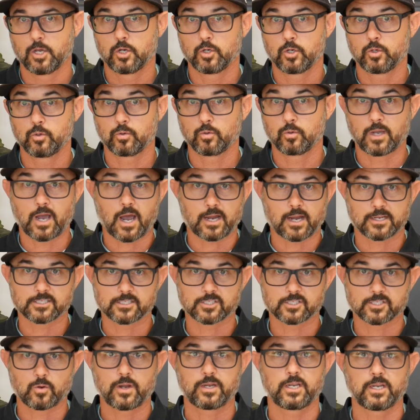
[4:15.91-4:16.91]
who God is
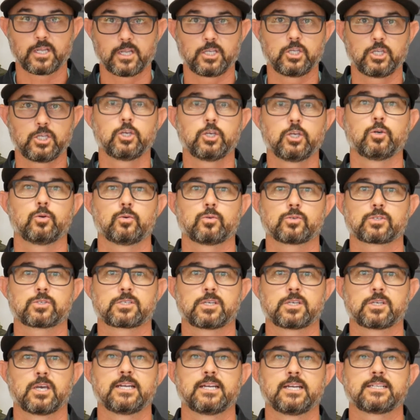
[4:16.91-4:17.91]
going to
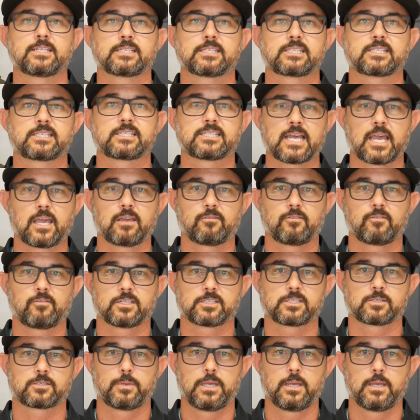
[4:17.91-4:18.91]
use to save
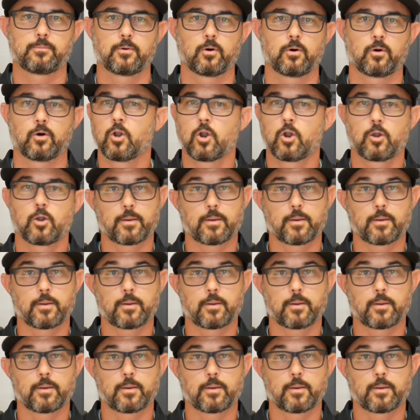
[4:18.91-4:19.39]
his people.